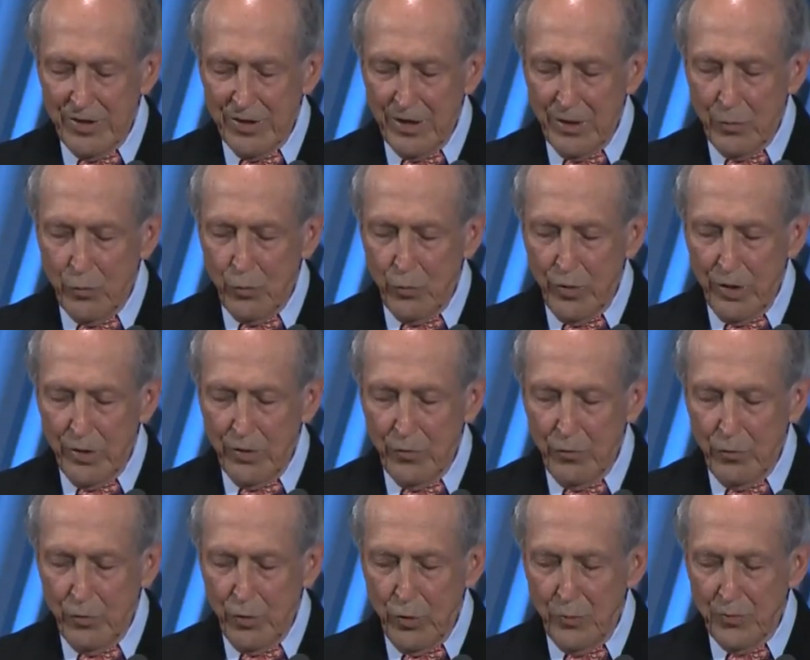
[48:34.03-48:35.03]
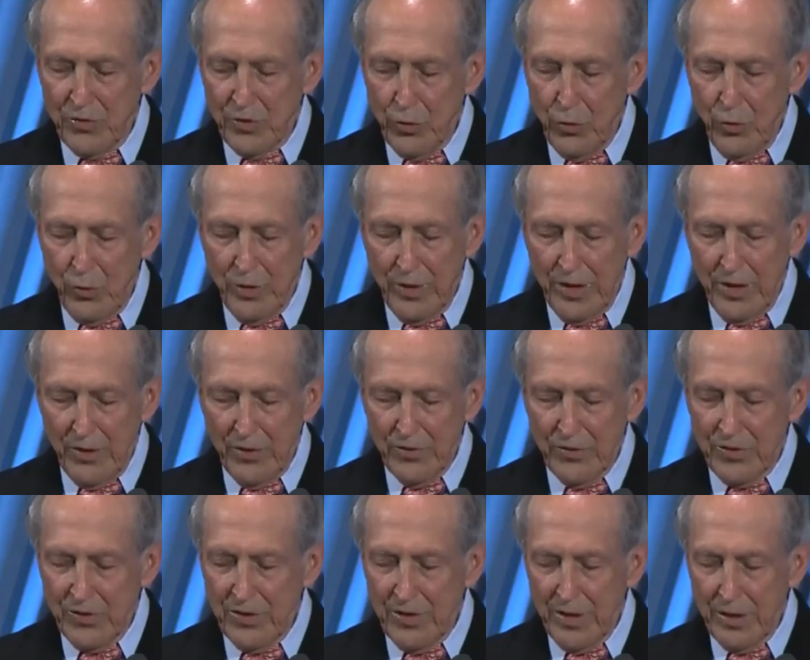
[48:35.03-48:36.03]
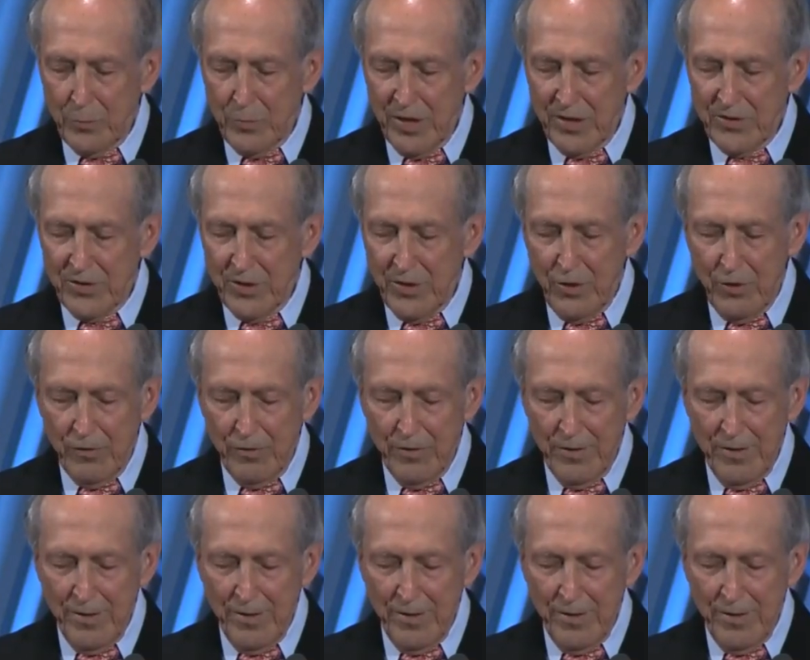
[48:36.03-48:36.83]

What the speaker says: in one-room schoolhouses like myself.